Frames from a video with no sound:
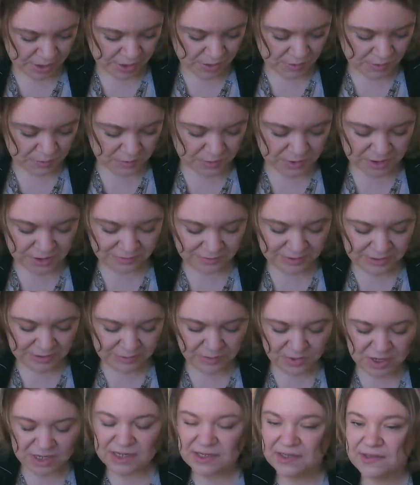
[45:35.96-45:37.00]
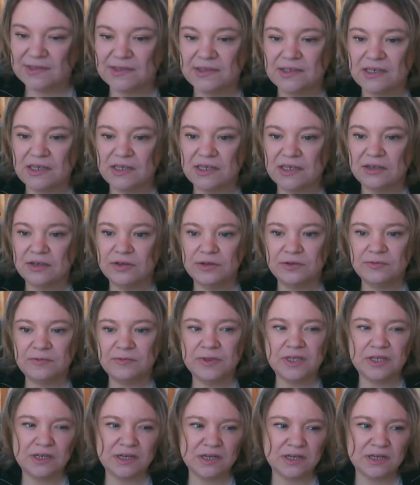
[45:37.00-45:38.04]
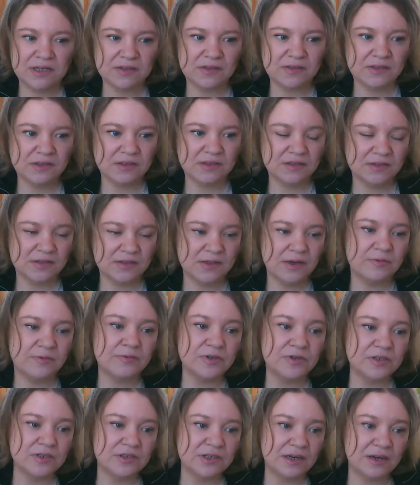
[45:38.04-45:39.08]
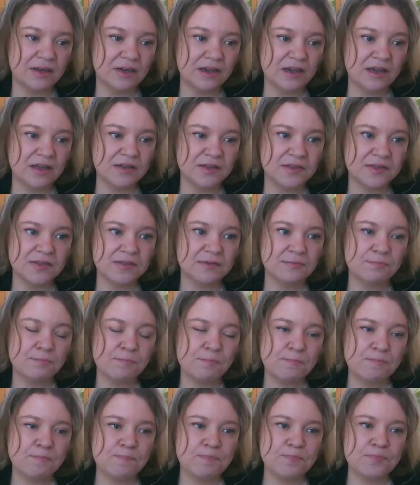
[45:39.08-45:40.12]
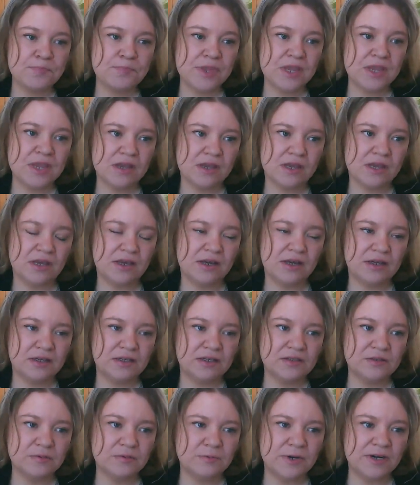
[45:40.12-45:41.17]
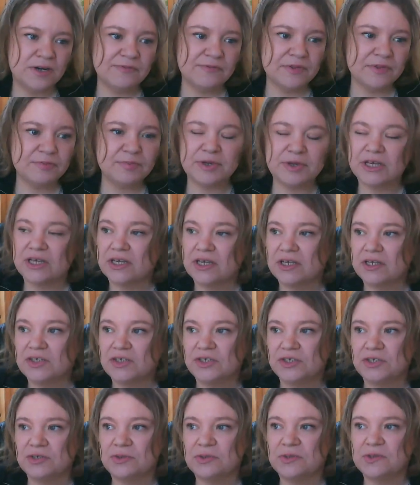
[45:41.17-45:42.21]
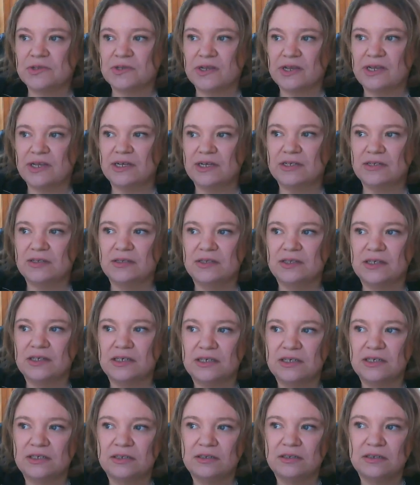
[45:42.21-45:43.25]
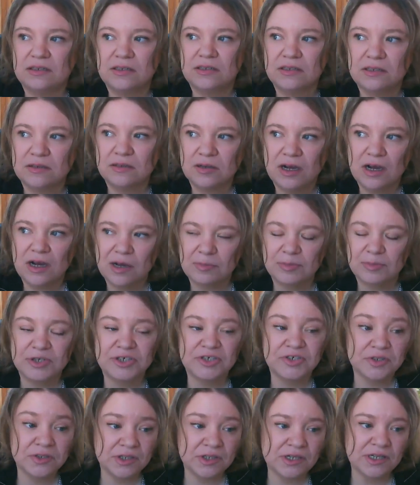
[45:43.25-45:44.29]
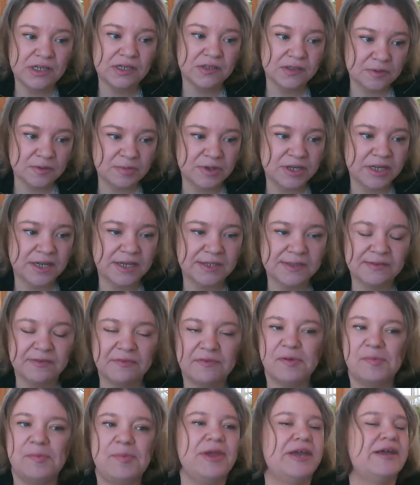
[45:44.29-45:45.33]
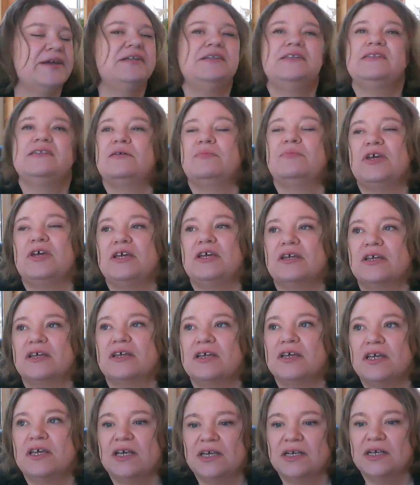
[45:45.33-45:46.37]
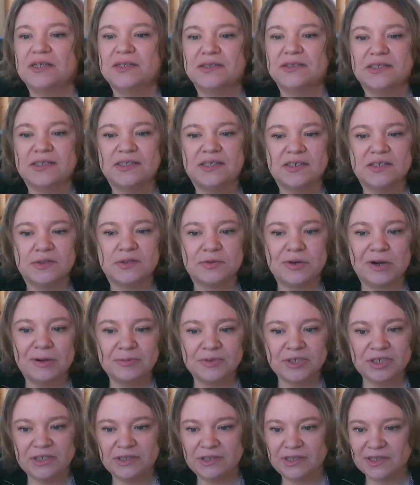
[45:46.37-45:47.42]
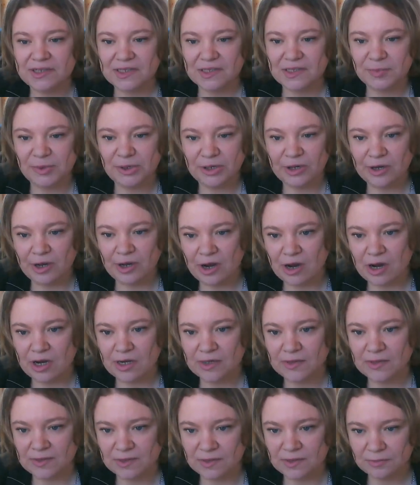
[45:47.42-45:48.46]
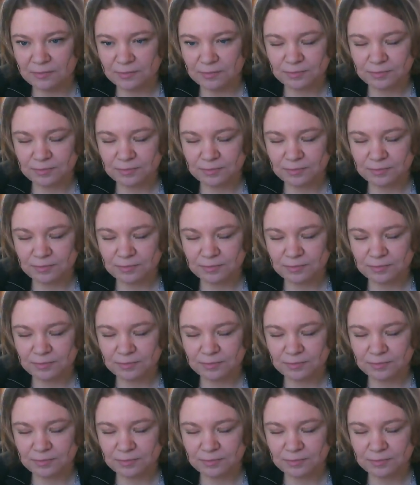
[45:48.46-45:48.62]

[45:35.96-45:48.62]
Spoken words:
What do we want to see over the next several decades? And one of the big issues and the opportunities because of the pandemic is the disruption that's been caused.